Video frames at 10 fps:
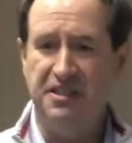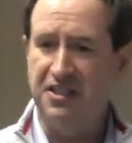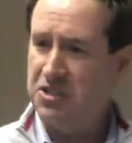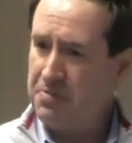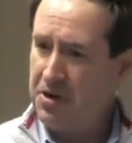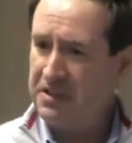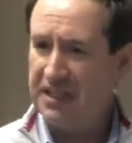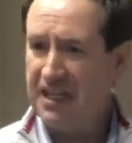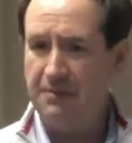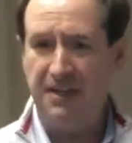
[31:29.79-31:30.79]
and they spoke
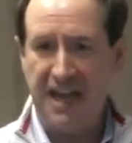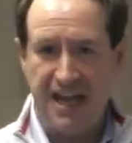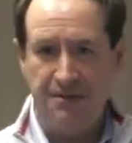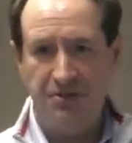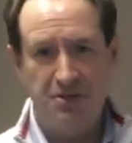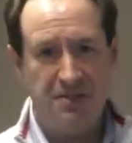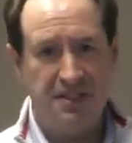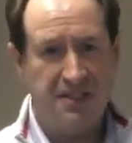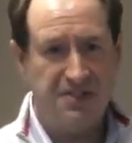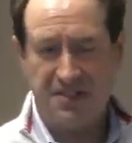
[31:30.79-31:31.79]
to him and had him do
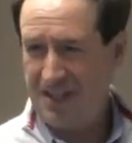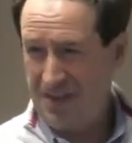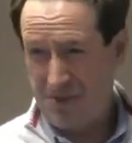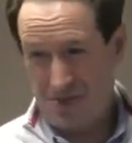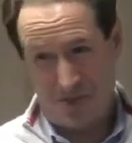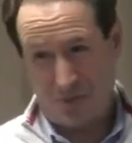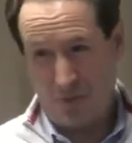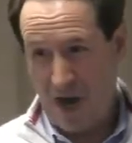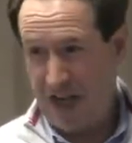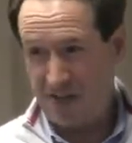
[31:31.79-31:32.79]
things, and he was a
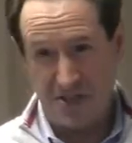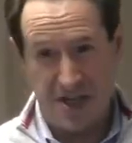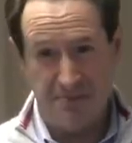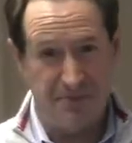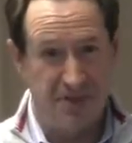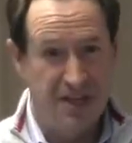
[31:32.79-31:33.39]
whack job.